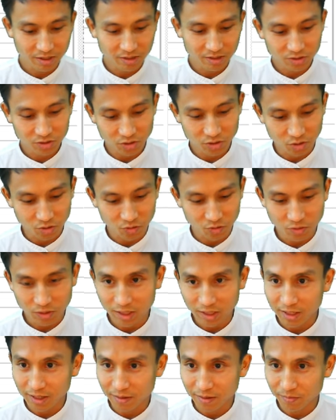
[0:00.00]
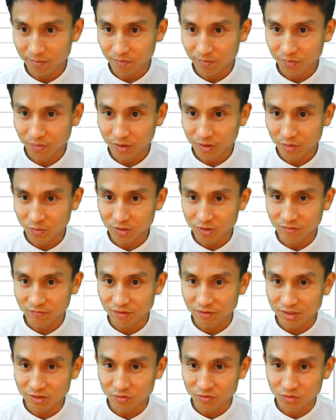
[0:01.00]
So which of
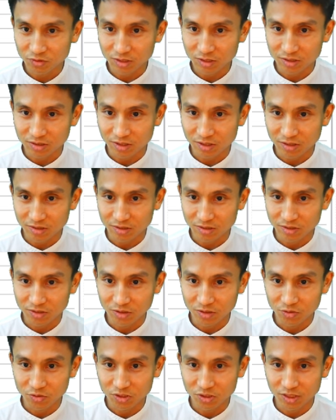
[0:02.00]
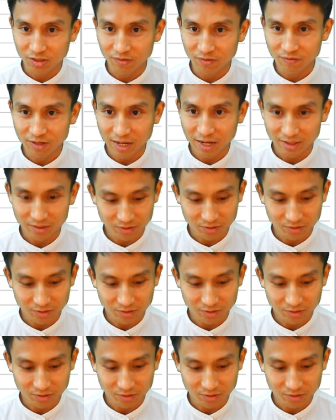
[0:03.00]
these roots is not the solution of that?